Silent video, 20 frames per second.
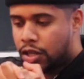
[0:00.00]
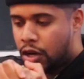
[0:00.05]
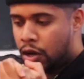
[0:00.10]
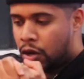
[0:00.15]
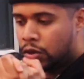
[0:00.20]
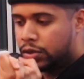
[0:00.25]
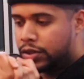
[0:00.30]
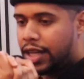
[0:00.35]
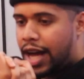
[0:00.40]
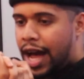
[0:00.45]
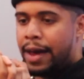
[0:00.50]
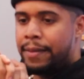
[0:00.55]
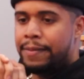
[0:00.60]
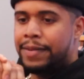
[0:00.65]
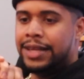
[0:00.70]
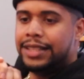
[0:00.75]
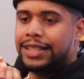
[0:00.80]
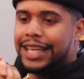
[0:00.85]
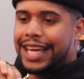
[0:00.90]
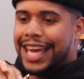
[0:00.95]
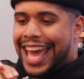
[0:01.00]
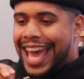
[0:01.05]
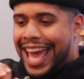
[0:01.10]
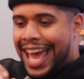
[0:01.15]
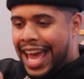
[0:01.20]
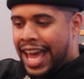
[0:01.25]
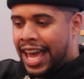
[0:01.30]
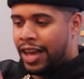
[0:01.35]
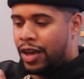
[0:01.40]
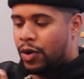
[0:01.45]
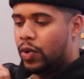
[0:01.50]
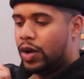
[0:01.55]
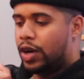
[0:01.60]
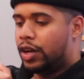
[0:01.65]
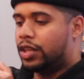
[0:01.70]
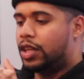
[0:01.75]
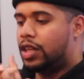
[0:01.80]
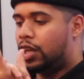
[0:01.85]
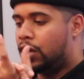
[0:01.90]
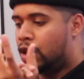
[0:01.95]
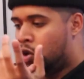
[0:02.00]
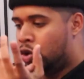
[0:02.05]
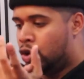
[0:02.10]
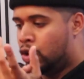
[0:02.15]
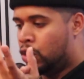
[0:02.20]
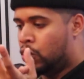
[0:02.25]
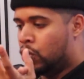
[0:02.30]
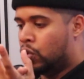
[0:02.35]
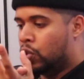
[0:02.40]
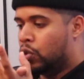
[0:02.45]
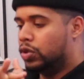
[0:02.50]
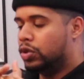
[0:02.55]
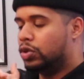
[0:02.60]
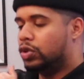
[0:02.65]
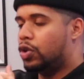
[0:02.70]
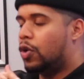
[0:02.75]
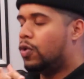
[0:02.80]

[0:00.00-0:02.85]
So Diamond Qing with a Q.